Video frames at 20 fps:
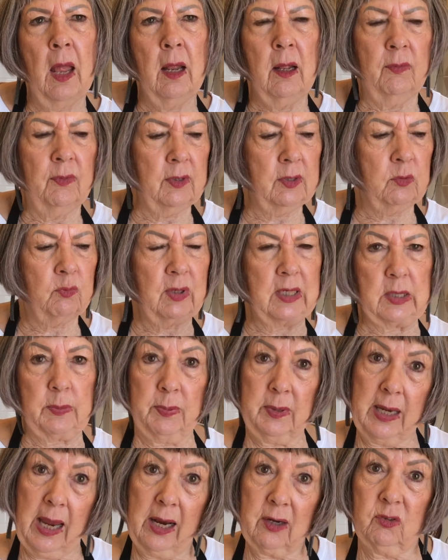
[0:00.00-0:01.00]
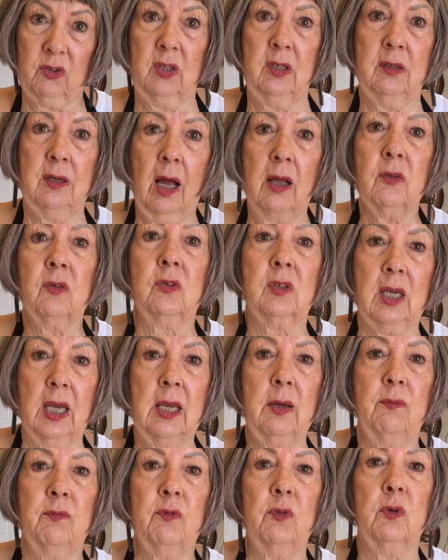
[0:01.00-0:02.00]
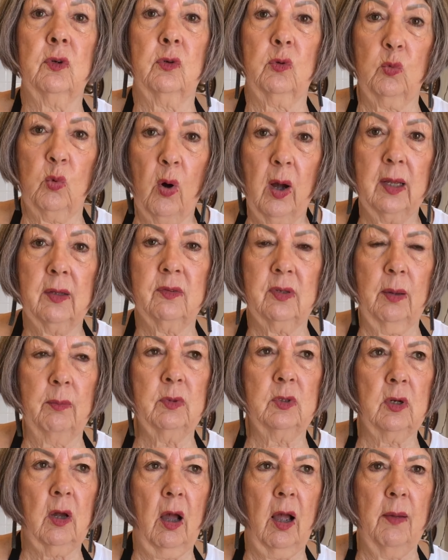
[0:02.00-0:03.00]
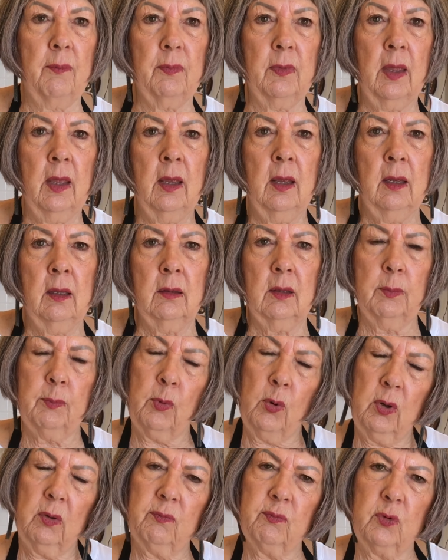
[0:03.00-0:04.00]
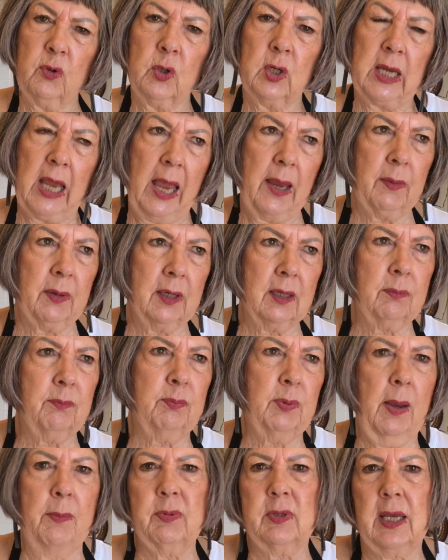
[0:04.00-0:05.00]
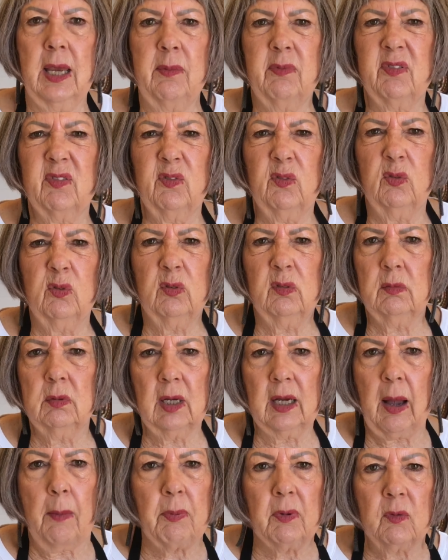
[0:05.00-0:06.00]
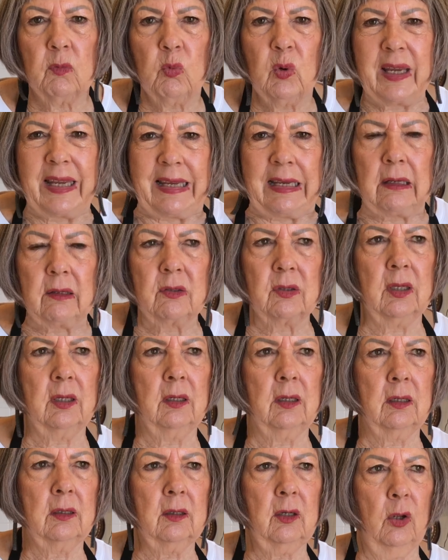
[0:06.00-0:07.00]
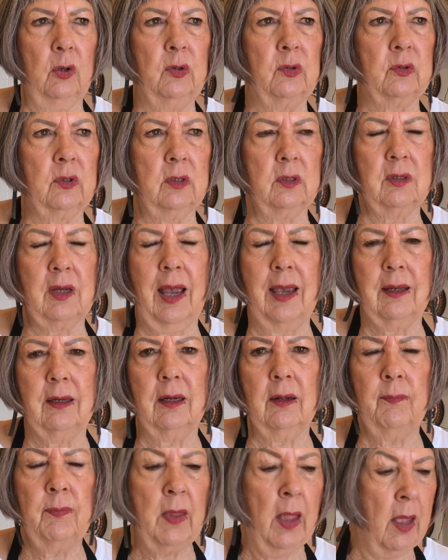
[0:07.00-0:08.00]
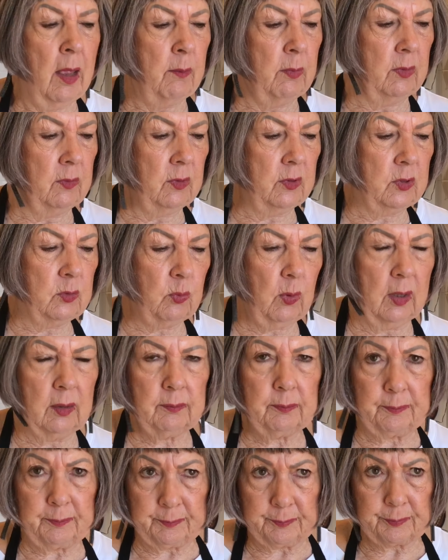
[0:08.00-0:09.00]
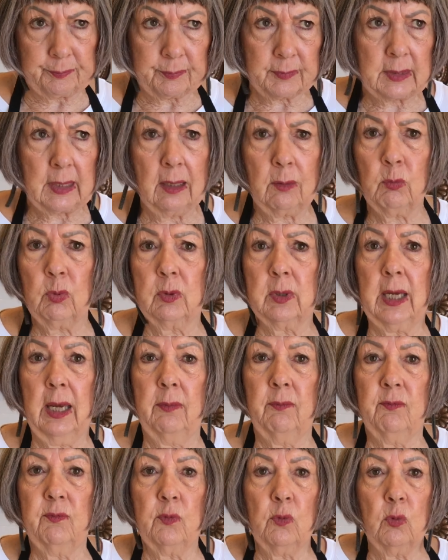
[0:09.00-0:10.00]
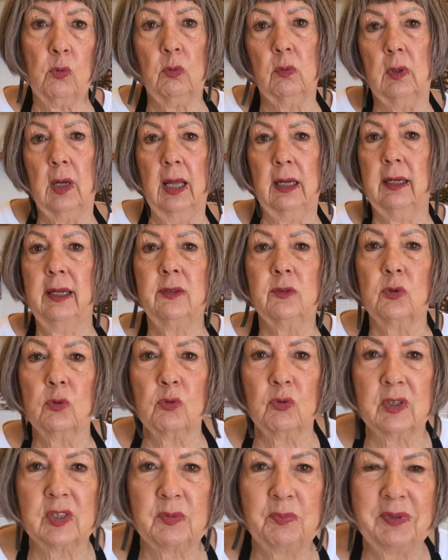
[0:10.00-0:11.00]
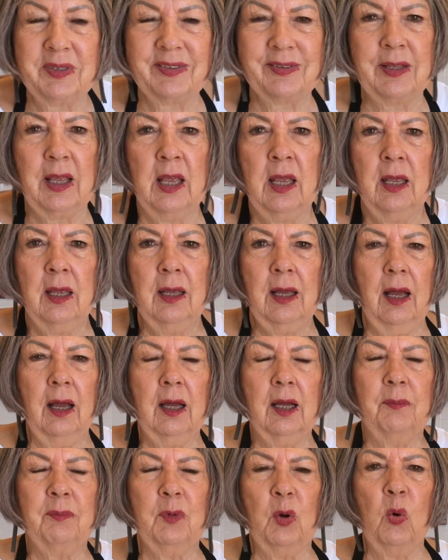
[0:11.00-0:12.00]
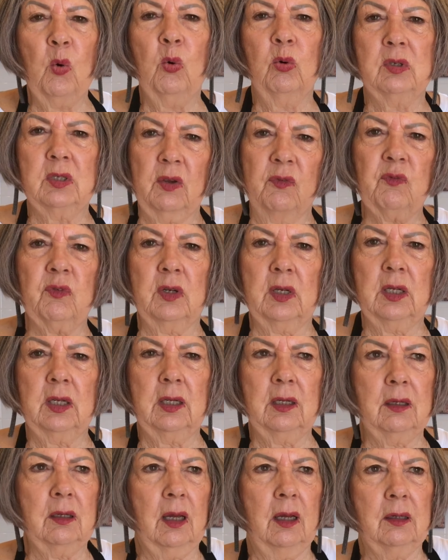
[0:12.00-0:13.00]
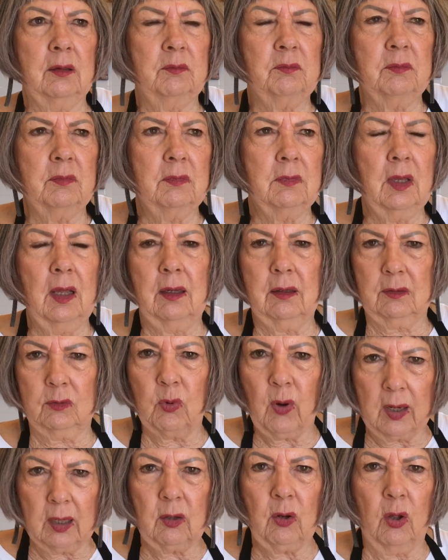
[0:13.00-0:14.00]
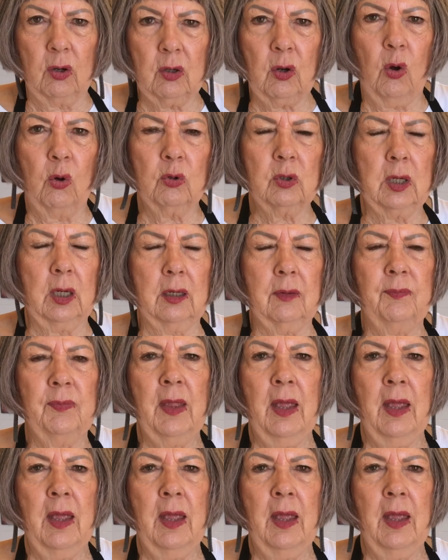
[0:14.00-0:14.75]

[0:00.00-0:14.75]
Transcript: this recipe actually does keep for quite some time. The boiled fruit cake perhaps keeps for a couple of weeks in a closed container, but this one would keep for at least till Christmas, or definitely quite a lot longer.